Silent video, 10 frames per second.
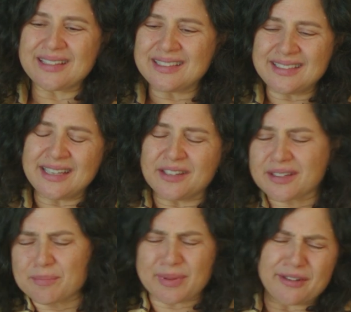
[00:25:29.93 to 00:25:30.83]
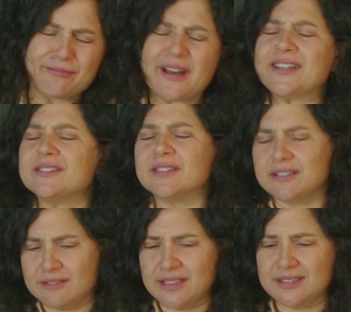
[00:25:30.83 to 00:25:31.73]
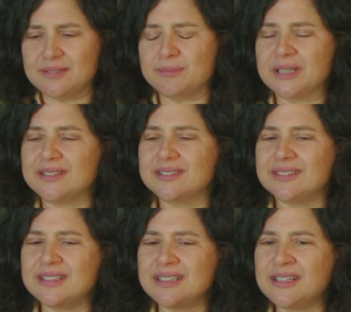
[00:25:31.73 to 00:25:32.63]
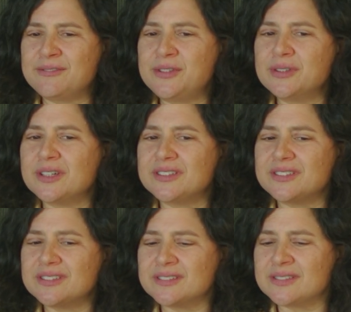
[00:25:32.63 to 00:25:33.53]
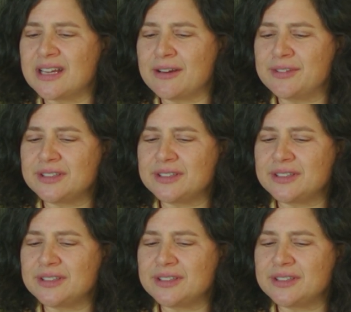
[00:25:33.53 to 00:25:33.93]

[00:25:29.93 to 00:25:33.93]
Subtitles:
yeah, you can play fast, okay, great, but if you're not having